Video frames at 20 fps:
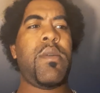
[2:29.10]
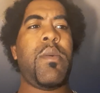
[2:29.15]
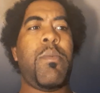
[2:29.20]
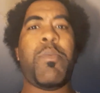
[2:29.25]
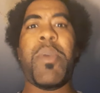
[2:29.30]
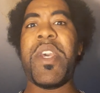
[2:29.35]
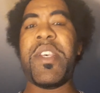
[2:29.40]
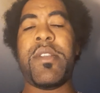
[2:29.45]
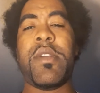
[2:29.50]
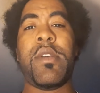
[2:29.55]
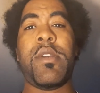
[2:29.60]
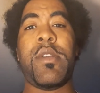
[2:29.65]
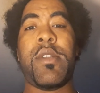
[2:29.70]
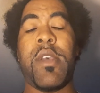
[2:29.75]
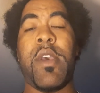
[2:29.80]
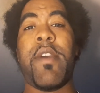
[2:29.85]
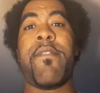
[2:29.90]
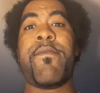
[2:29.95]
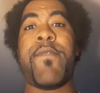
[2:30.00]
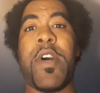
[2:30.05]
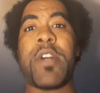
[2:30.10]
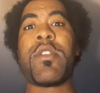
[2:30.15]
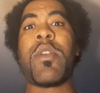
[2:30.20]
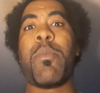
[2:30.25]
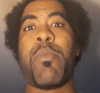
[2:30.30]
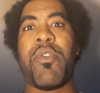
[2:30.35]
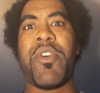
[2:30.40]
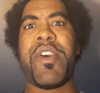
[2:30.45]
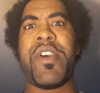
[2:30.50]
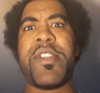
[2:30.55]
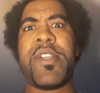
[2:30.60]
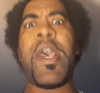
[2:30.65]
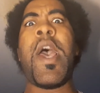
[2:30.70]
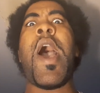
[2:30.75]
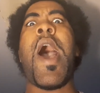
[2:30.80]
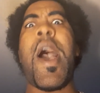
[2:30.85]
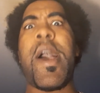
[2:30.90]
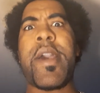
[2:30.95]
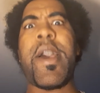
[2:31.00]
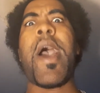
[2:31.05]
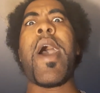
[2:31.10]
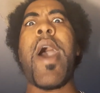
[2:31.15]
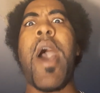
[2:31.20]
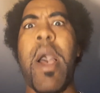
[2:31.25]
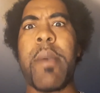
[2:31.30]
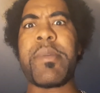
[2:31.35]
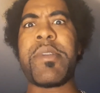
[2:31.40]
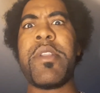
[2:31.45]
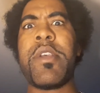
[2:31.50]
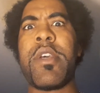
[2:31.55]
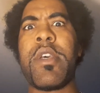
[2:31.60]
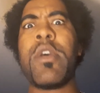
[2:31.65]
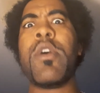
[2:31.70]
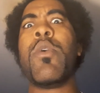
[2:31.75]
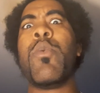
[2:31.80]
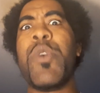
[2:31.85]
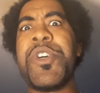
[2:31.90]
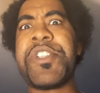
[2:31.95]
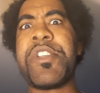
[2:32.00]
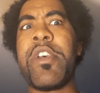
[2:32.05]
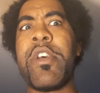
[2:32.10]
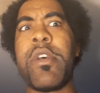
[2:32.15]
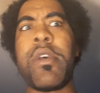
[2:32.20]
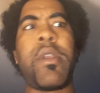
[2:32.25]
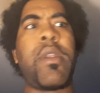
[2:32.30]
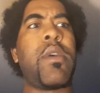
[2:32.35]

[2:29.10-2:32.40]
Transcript: Basically saying, fuck the bridge, I got hops, nigga, what's good?